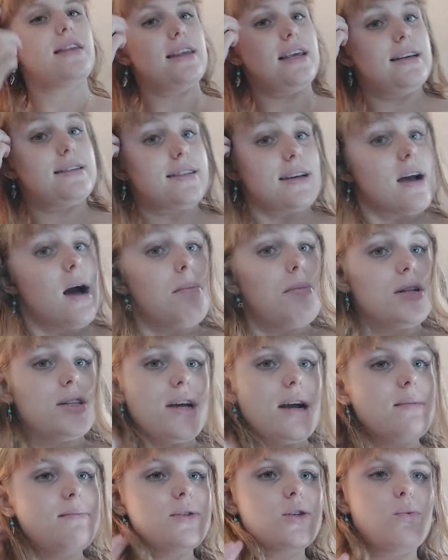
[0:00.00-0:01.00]
of these a couple
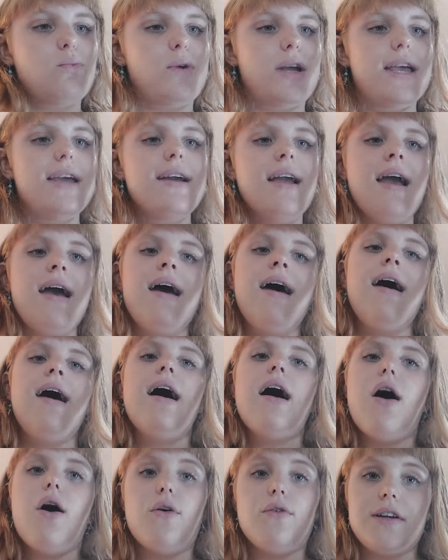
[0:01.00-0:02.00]
times a week.
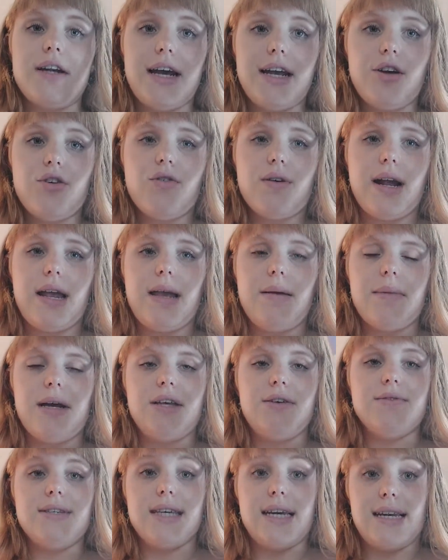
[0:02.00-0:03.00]
Overnight cream, I
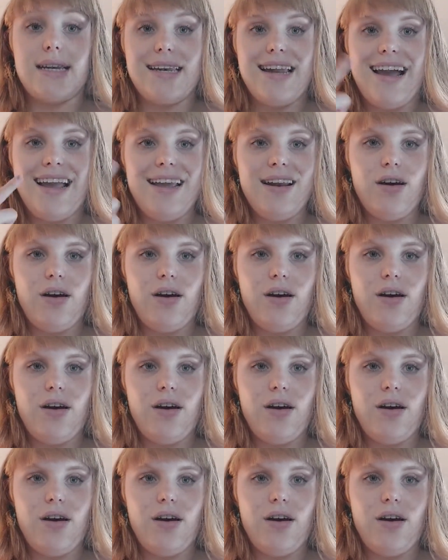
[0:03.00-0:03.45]
use at night,